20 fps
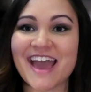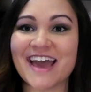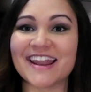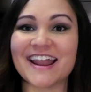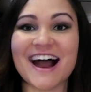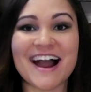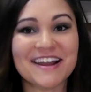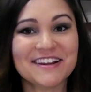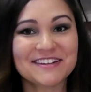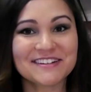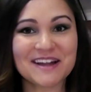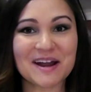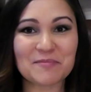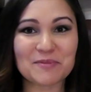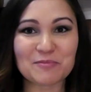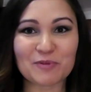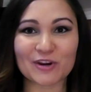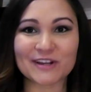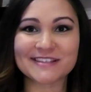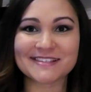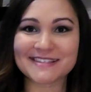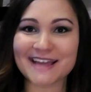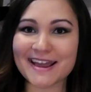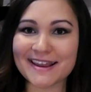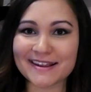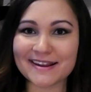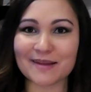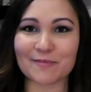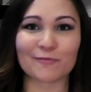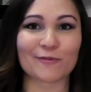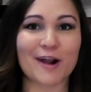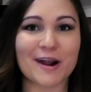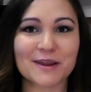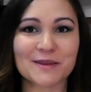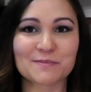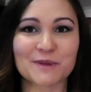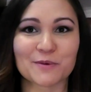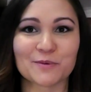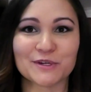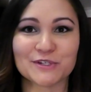and I could not be more excited. I'm
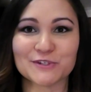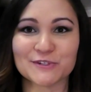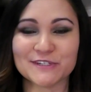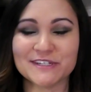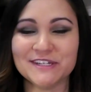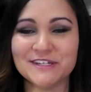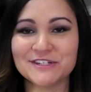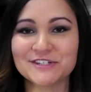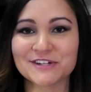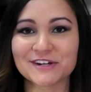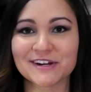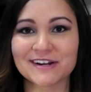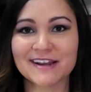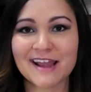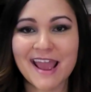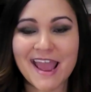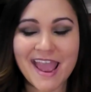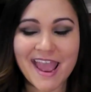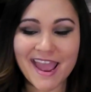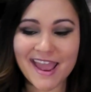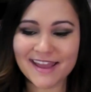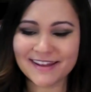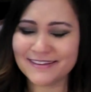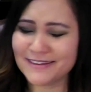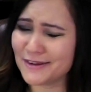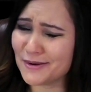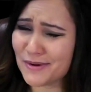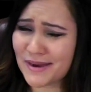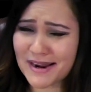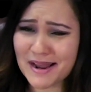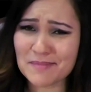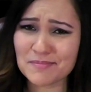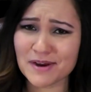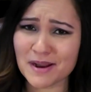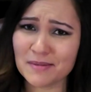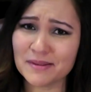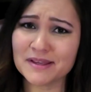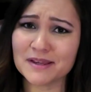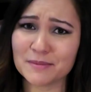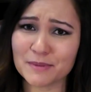rocking my Witcher t-shirt, and you know what? I'm
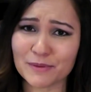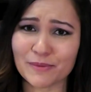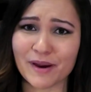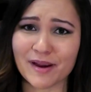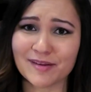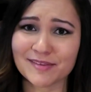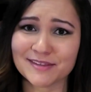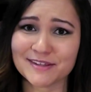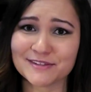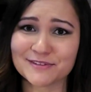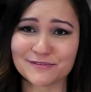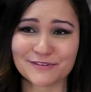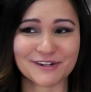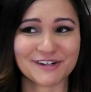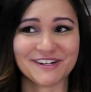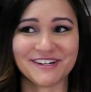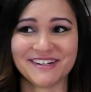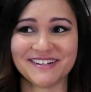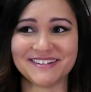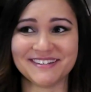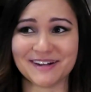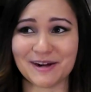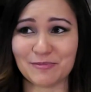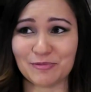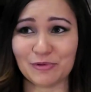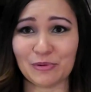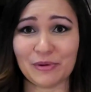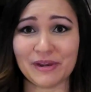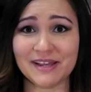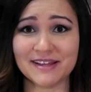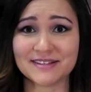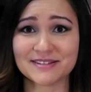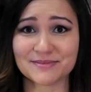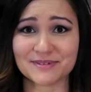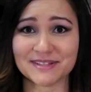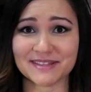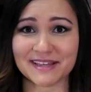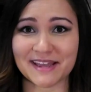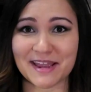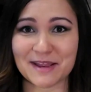probably gonna be wearing this for a good couple weeks
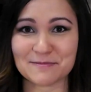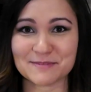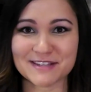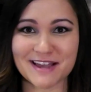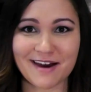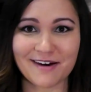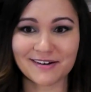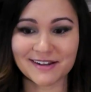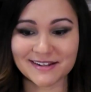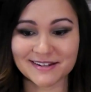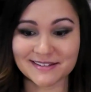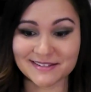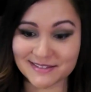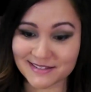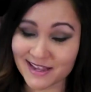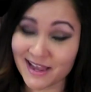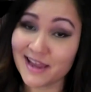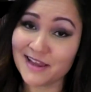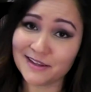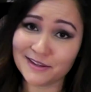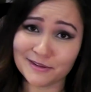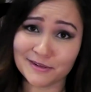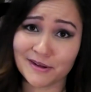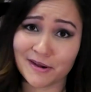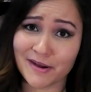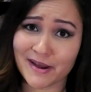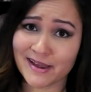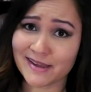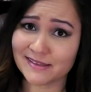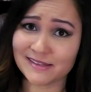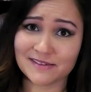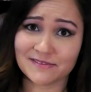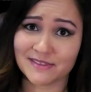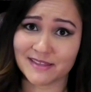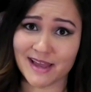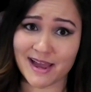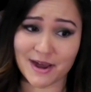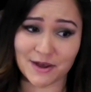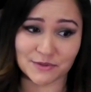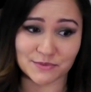when the game's out, because you know I ain't leaving
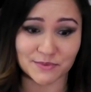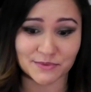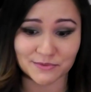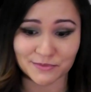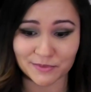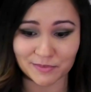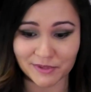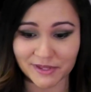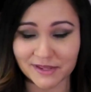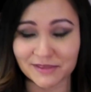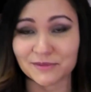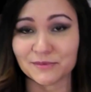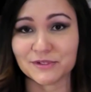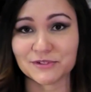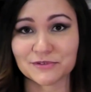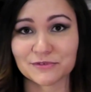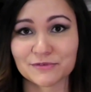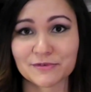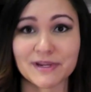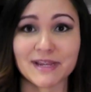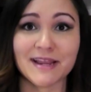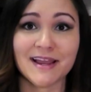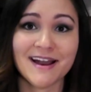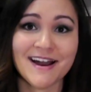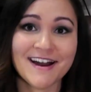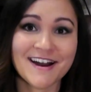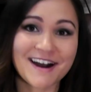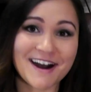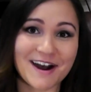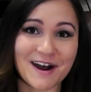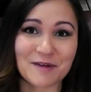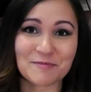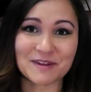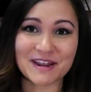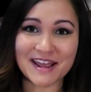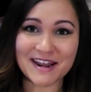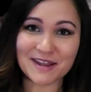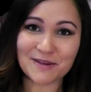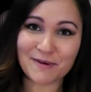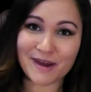the house once we're playing The Witcher 3.
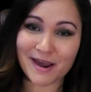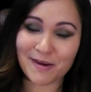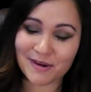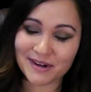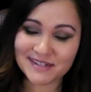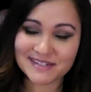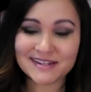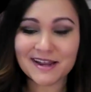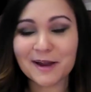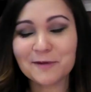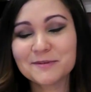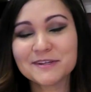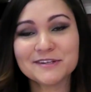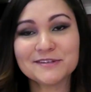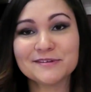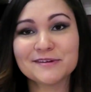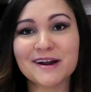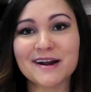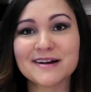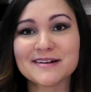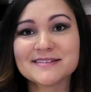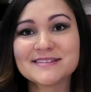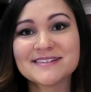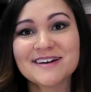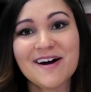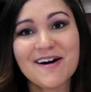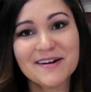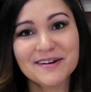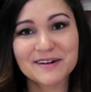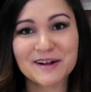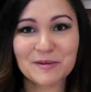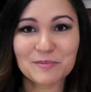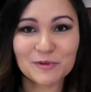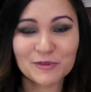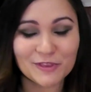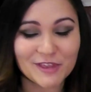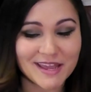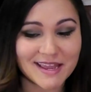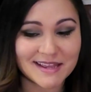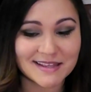But anyway, I wanted to update you guys on a couple
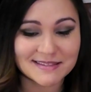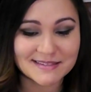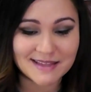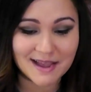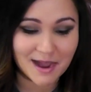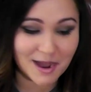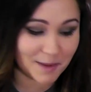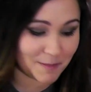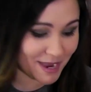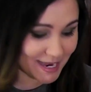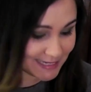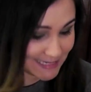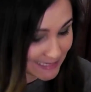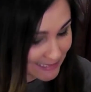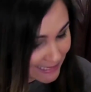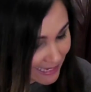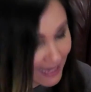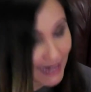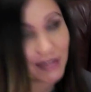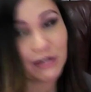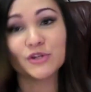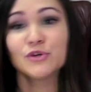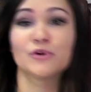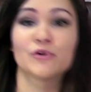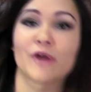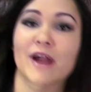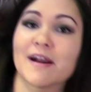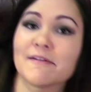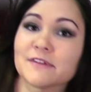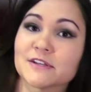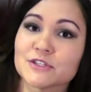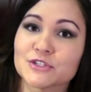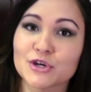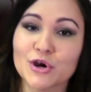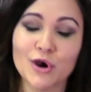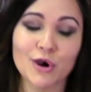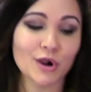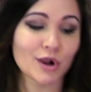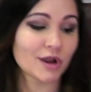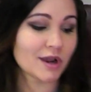things. I did get a new graphics
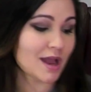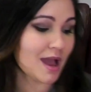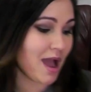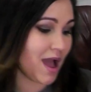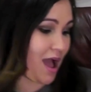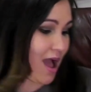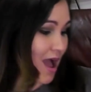card.